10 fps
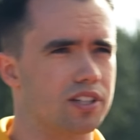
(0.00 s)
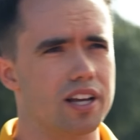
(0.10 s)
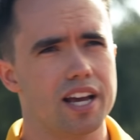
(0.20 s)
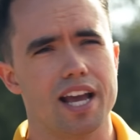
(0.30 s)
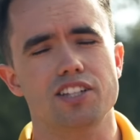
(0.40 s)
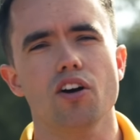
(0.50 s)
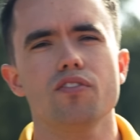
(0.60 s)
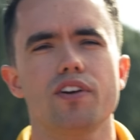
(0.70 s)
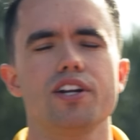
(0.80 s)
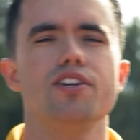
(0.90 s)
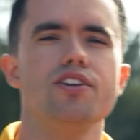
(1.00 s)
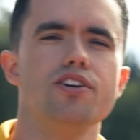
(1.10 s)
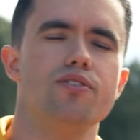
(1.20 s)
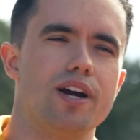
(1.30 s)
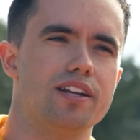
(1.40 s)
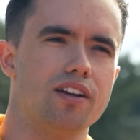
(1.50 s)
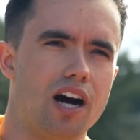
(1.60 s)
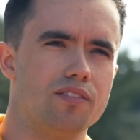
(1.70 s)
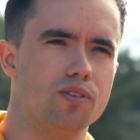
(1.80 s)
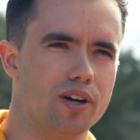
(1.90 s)
and it's all very new and
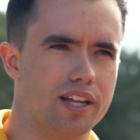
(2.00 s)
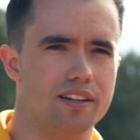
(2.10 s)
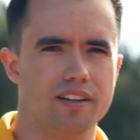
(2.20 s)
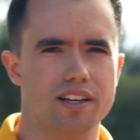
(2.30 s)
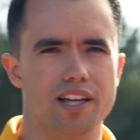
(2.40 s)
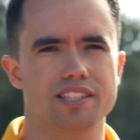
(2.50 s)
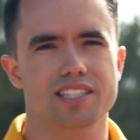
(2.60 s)
novel and it's